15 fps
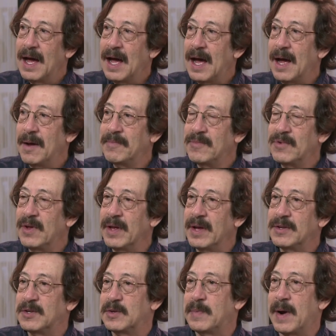I'm really
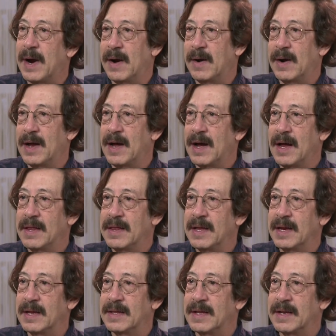inspired. I
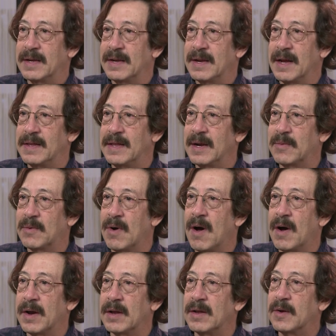think we're all
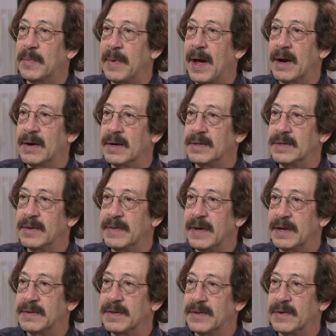going to look back on
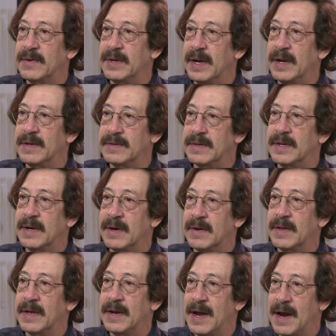2013 as the year
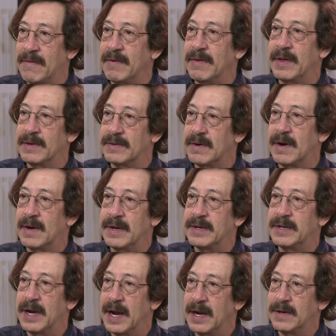that everything started to
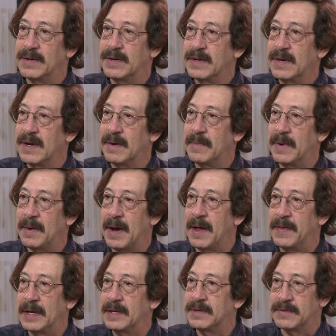change. I
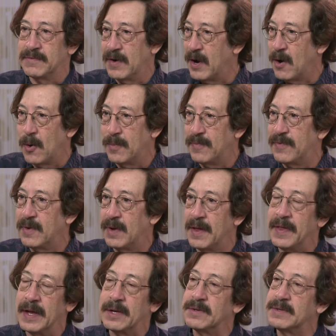think this is very hopeful. I
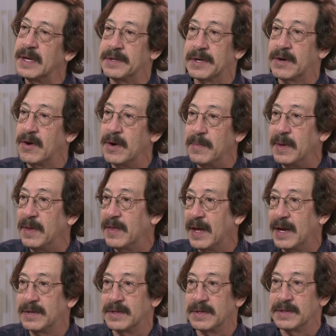think there's lots of creepy
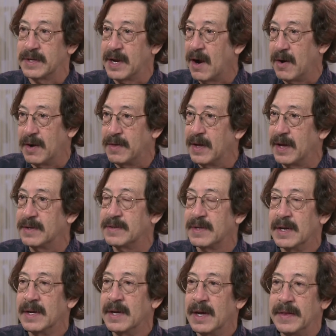things and scary things,
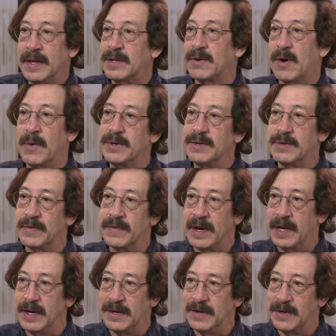and that's always true of
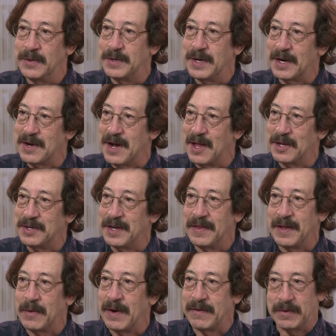any new technology. I
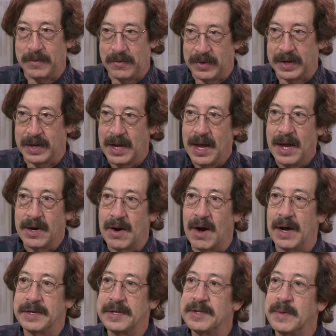think we have to be really
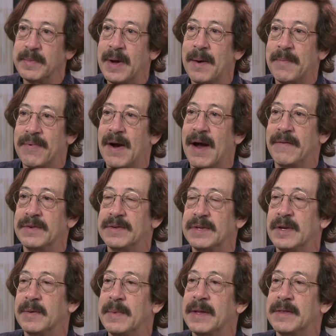cautious about
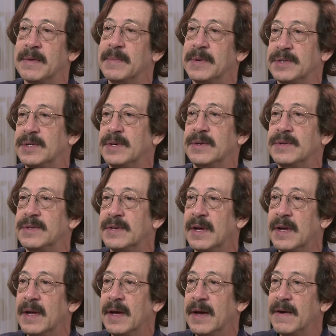privacy, about the misuse
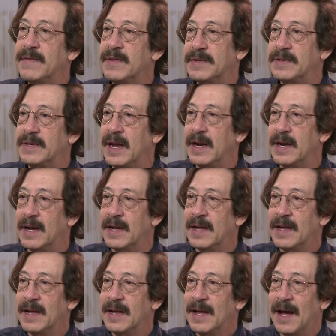of this data.
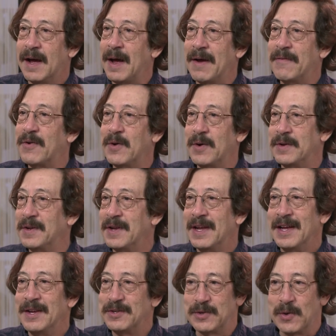I've heard
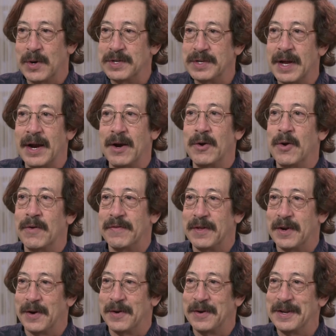stories, and I don't know if
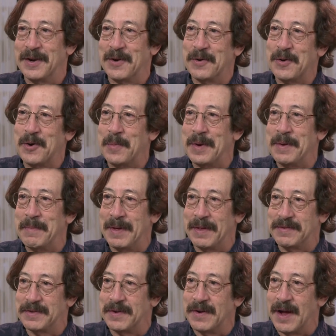they're, you know, urban
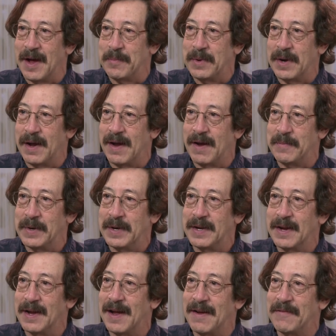myths or not, but
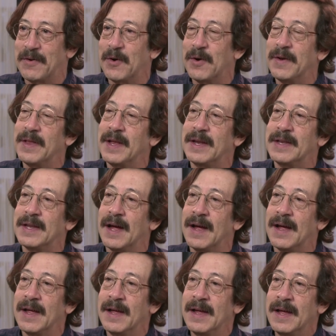I've heard
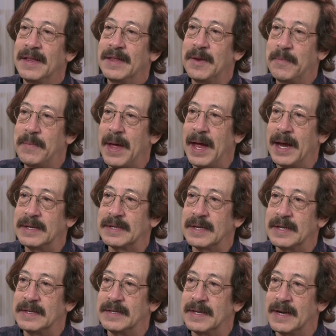that banks, at
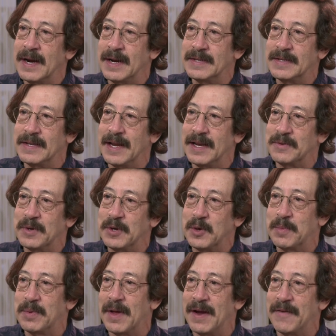least in the United States, when you
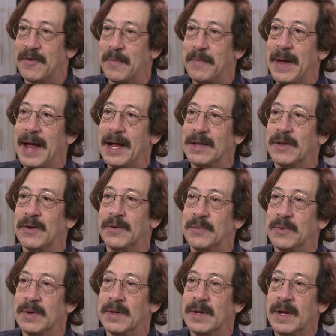apply for a bank loan,
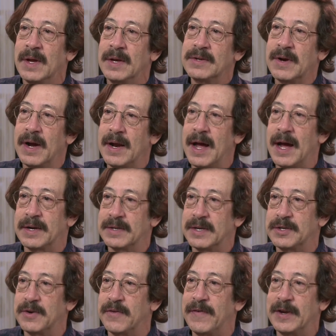will try to
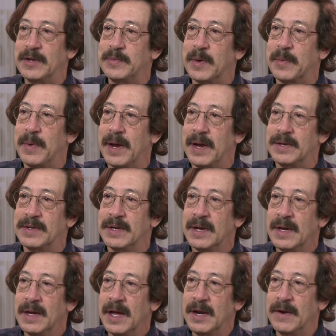access your Facebook page,
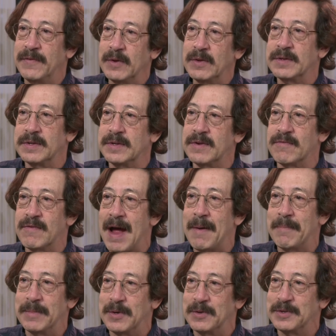and if you listen to
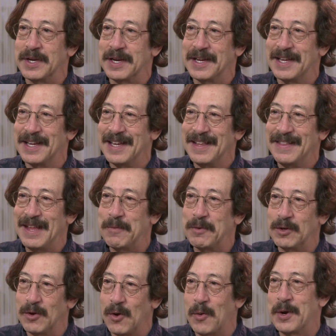rap music, they
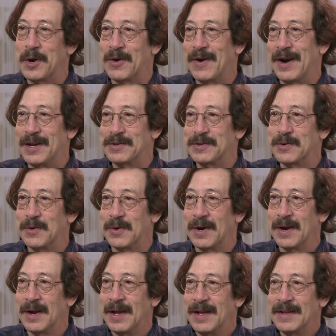will lower your credit
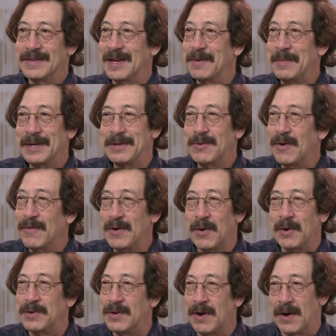score. It's like my
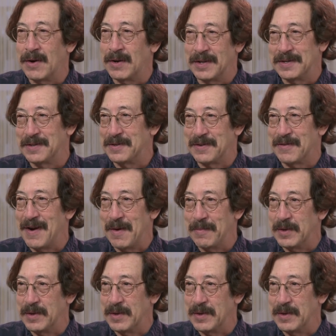12-year-old daughter listens to rap